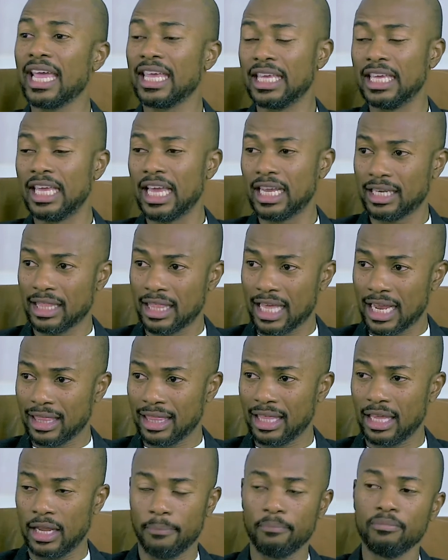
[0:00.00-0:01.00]
I get
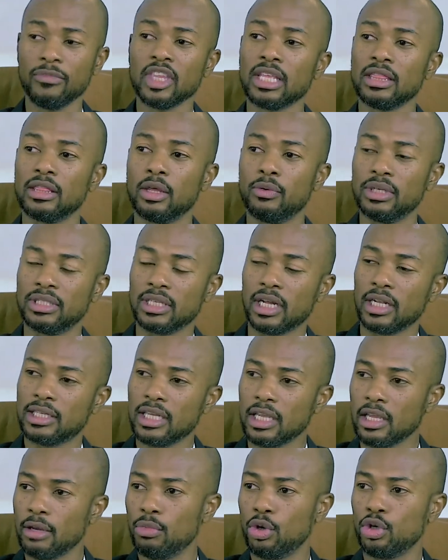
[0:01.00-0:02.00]
that thing. The
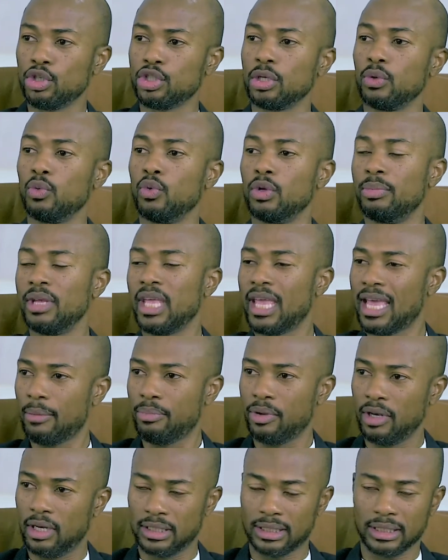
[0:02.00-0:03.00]
resulting emotion will be
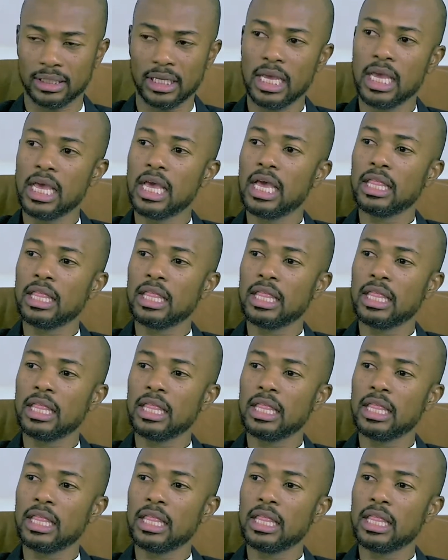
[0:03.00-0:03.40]
happiness.